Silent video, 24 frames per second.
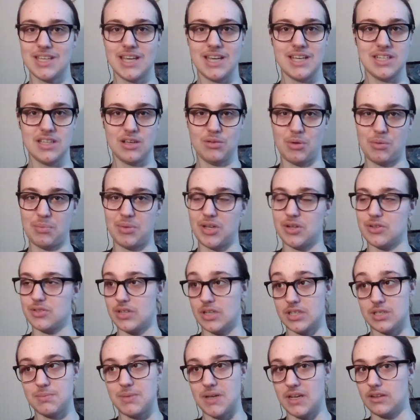I tell my players
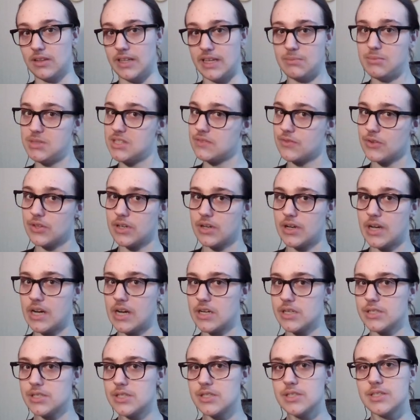not to pick alignments for their
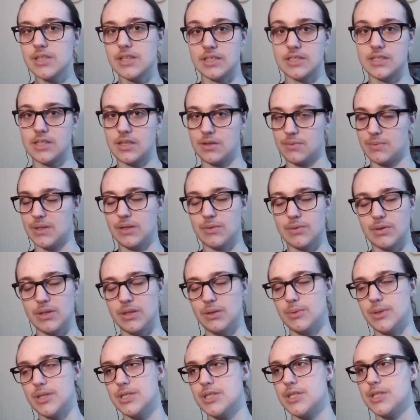characters unless they really, really
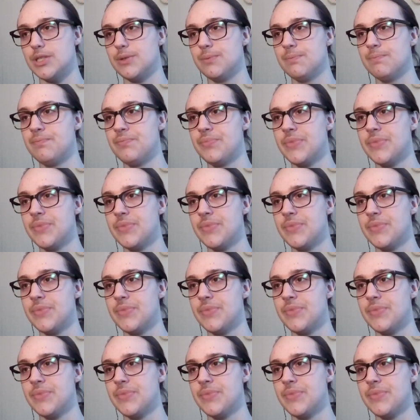want to.